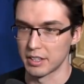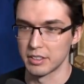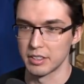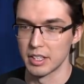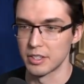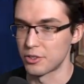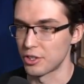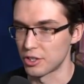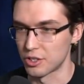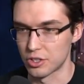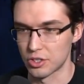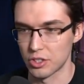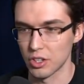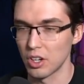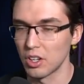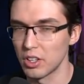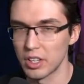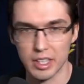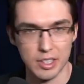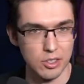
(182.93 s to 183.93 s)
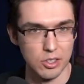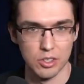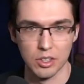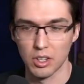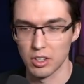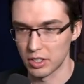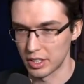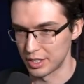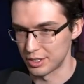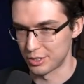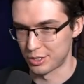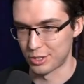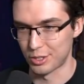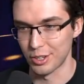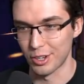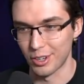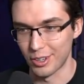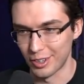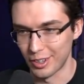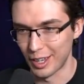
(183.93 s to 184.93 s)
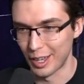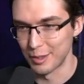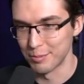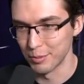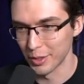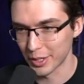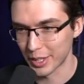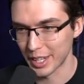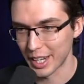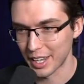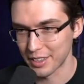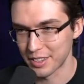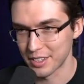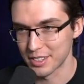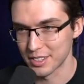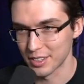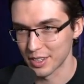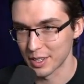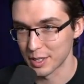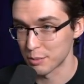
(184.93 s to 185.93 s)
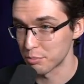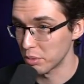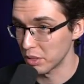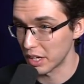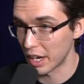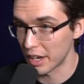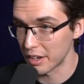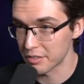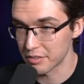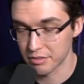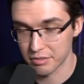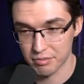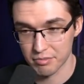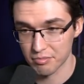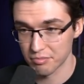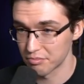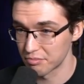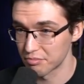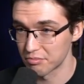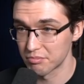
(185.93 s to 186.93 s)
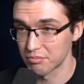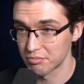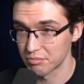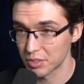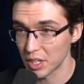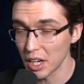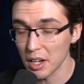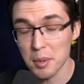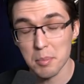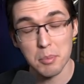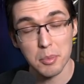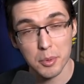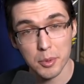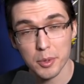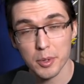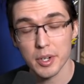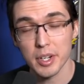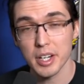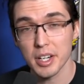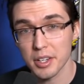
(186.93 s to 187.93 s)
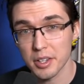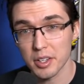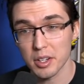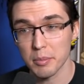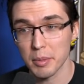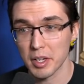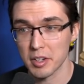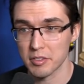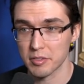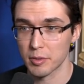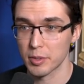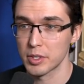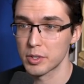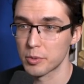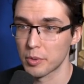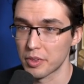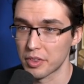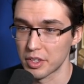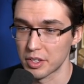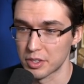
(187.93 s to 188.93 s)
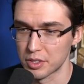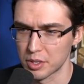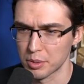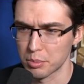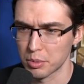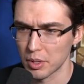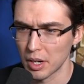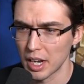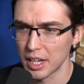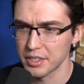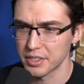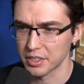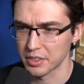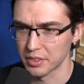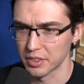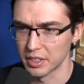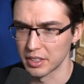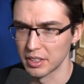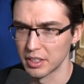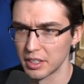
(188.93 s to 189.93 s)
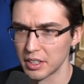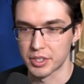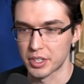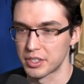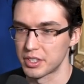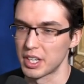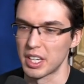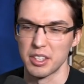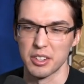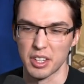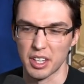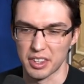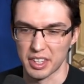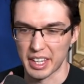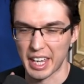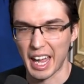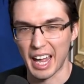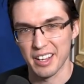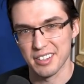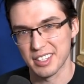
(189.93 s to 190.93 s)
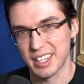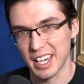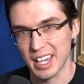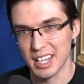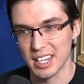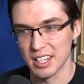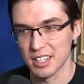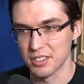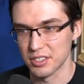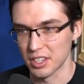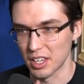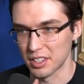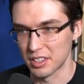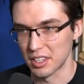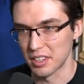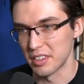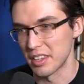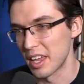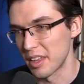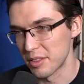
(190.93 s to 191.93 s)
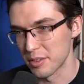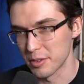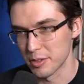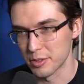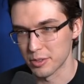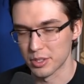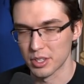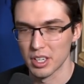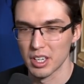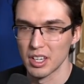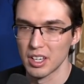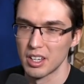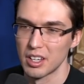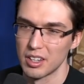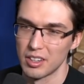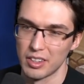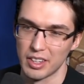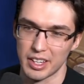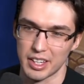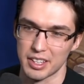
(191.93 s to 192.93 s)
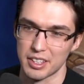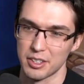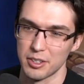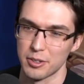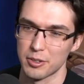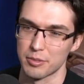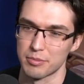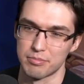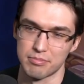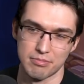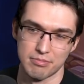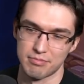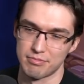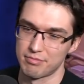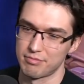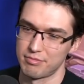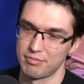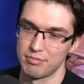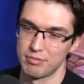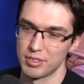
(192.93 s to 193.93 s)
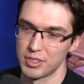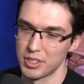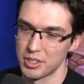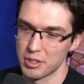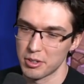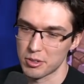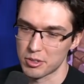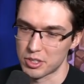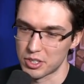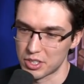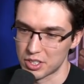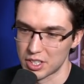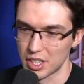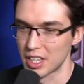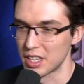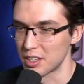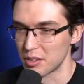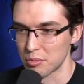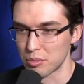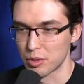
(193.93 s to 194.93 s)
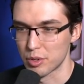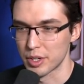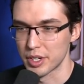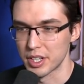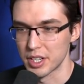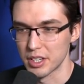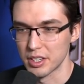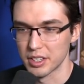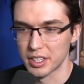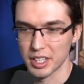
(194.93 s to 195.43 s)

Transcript: It's just stall and stall and stall. I'm looking at this list, but I've got a pretty good amount of wins with this, surprisingly. Because again, you got the Cascadings, you got the Nethers. Like, you're sitting pretty.